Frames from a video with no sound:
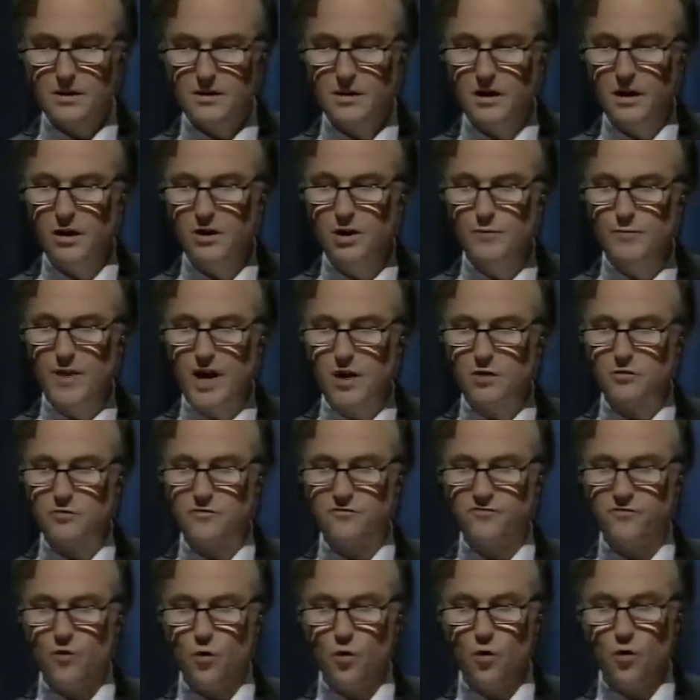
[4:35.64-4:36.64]
There are about
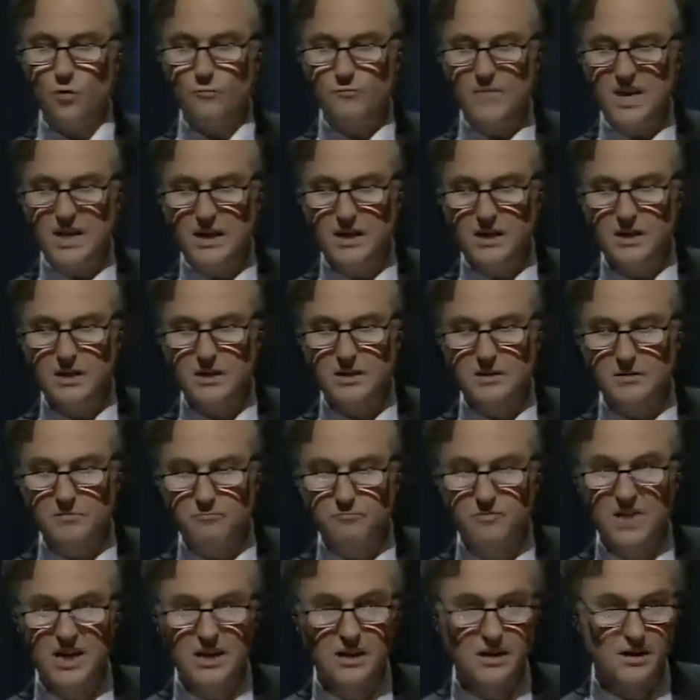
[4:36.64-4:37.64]
4
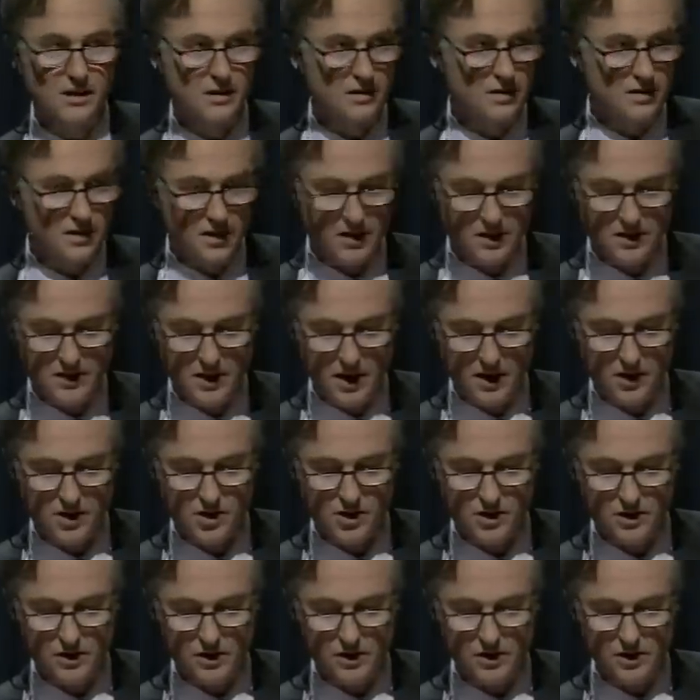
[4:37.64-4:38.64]
million
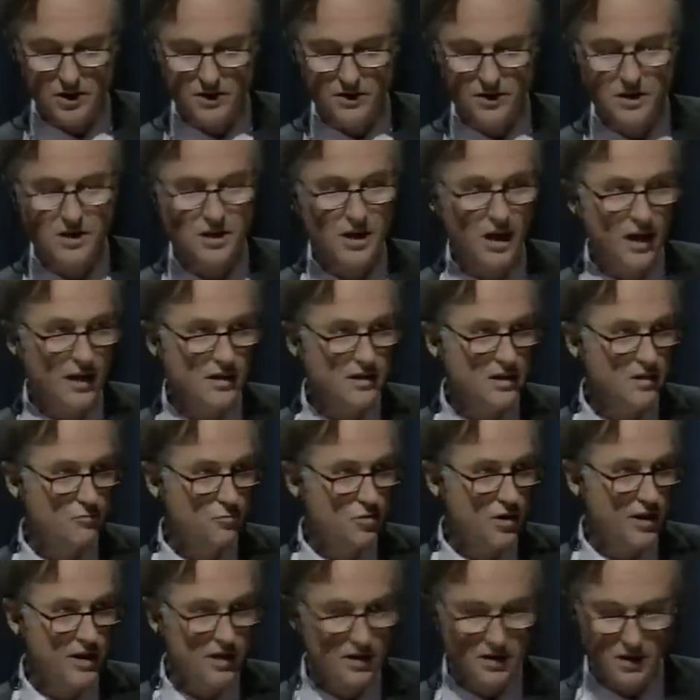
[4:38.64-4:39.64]
connections in the tiny
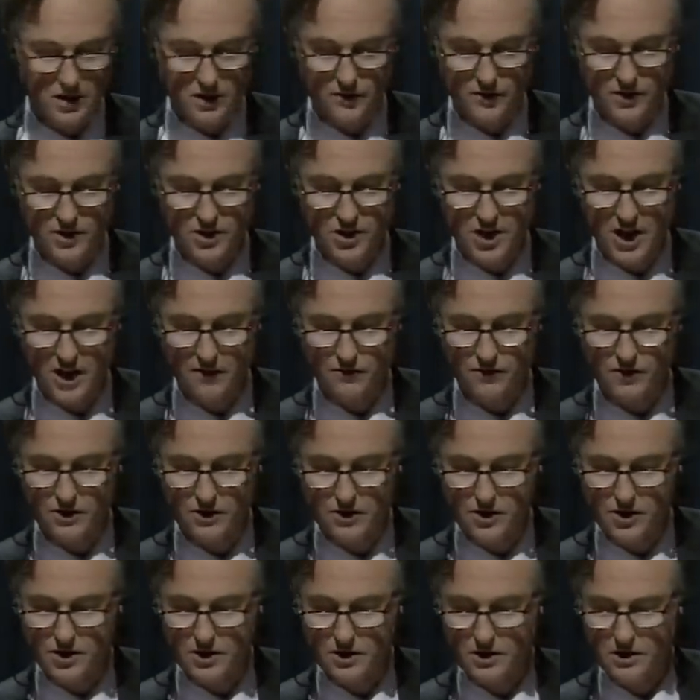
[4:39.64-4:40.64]
brain of a
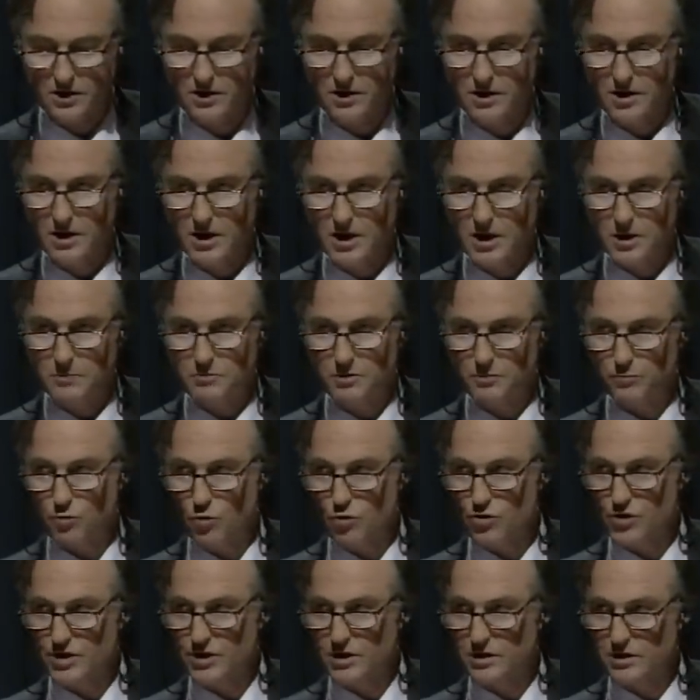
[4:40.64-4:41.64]
chaffinch,
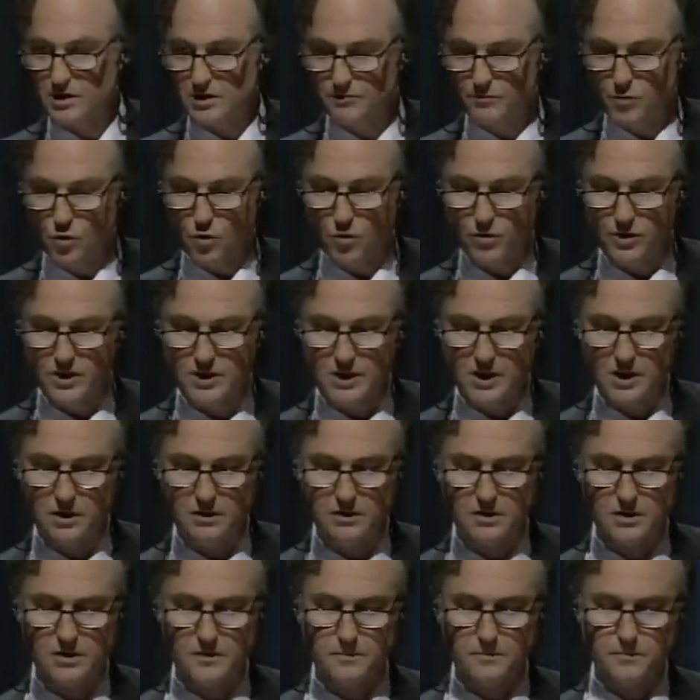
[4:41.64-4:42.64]
proportionately more in
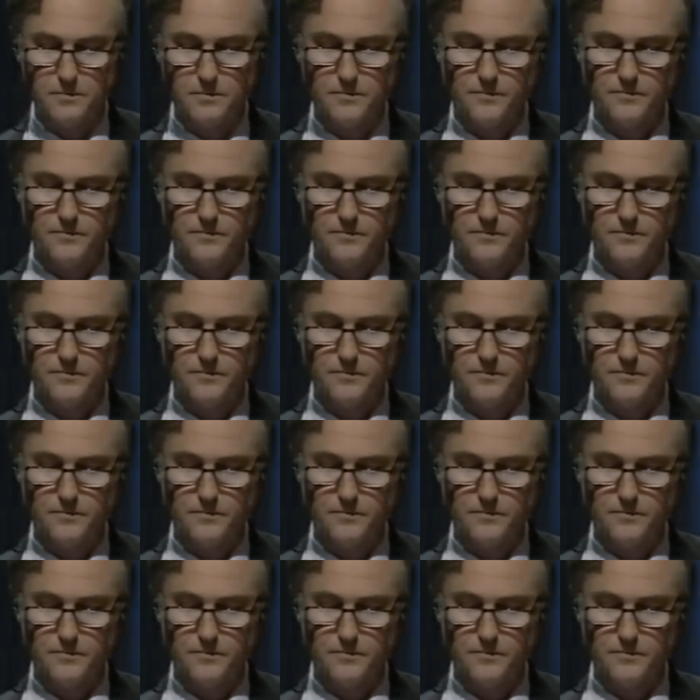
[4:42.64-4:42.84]
ours.